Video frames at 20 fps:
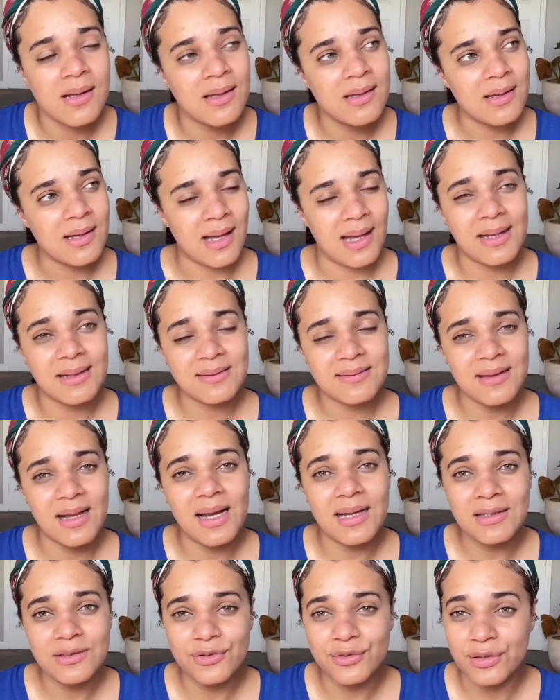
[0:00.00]
As
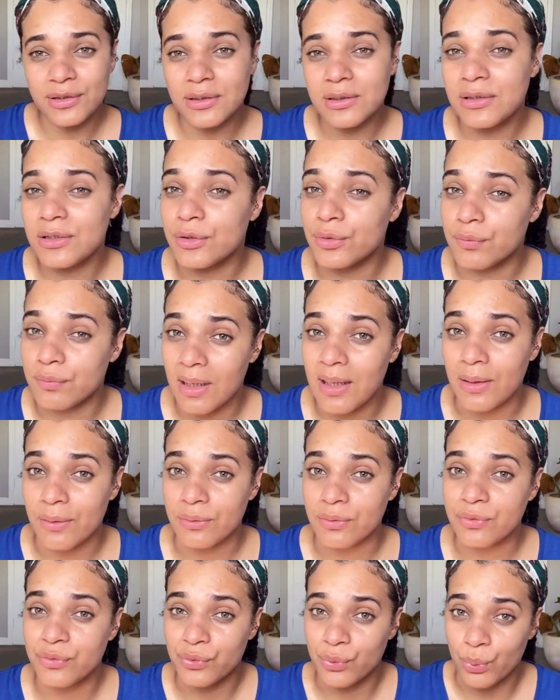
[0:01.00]
I turned
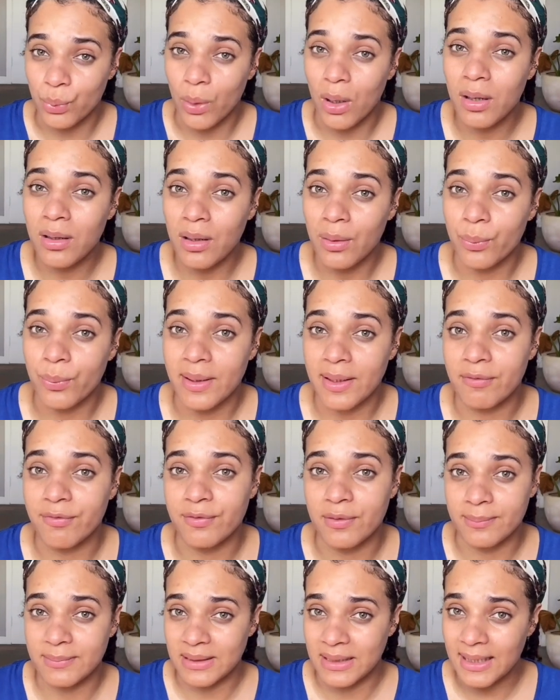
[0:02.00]
around to walk away
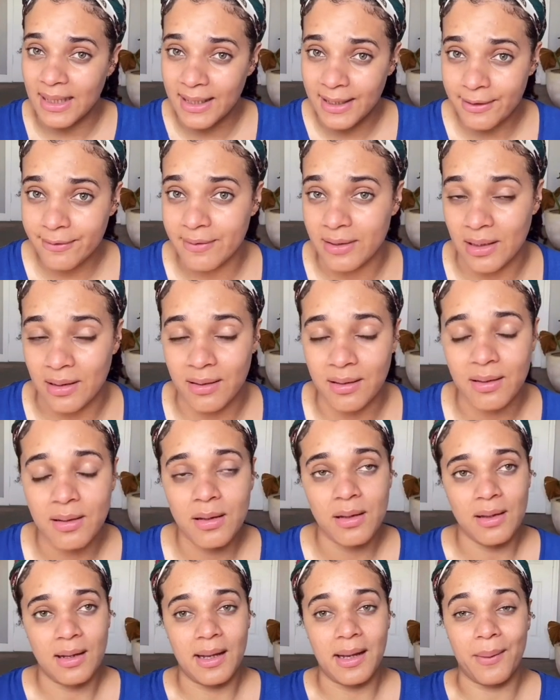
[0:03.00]
from the area,
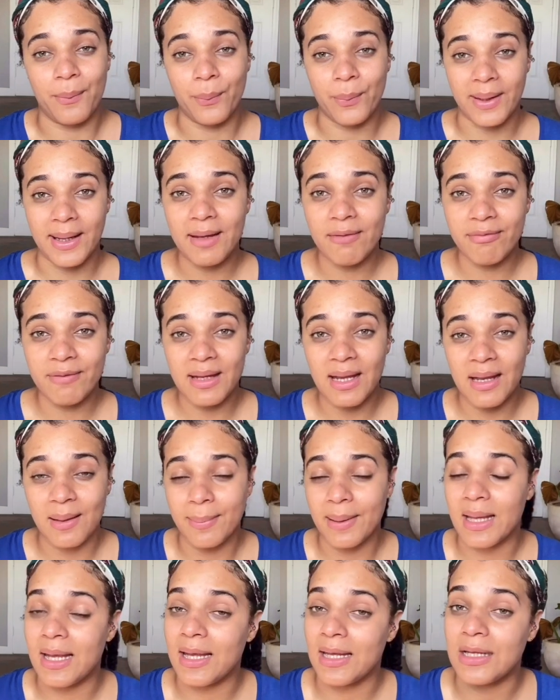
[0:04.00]
a wave came
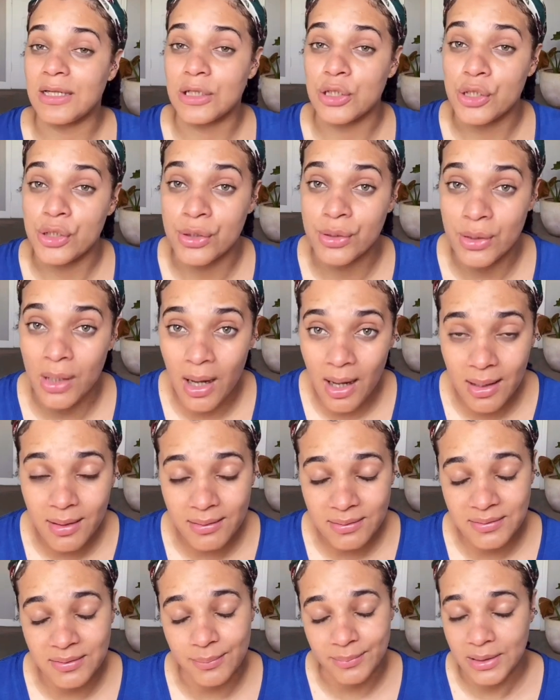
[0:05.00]
and
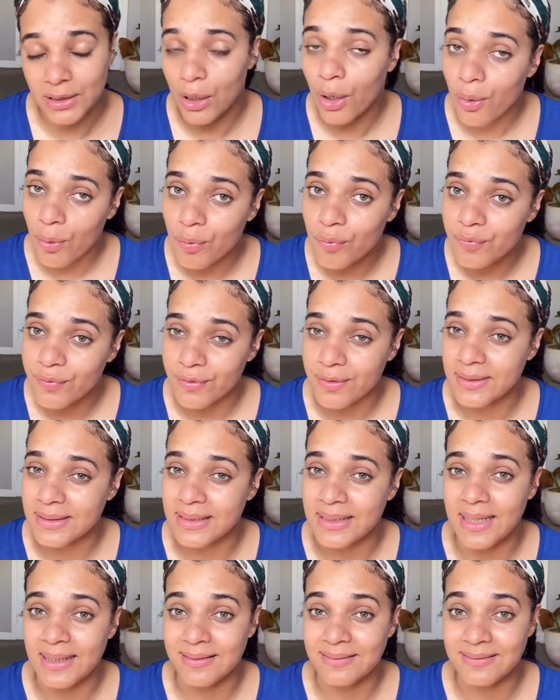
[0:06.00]
knocked me over
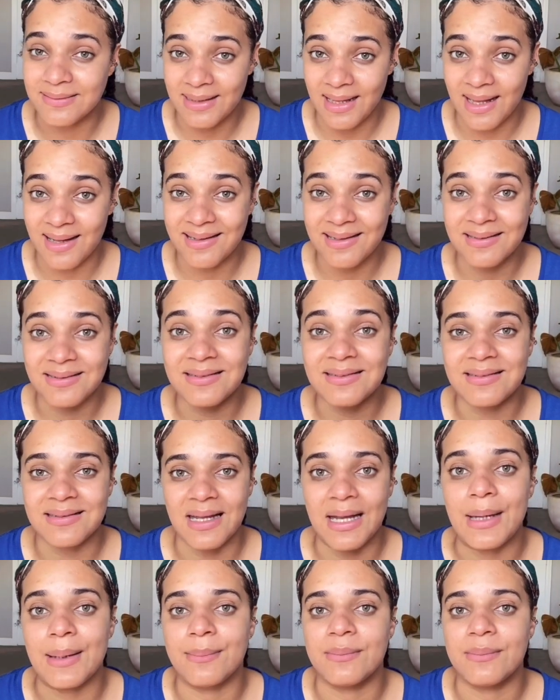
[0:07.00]
the exact same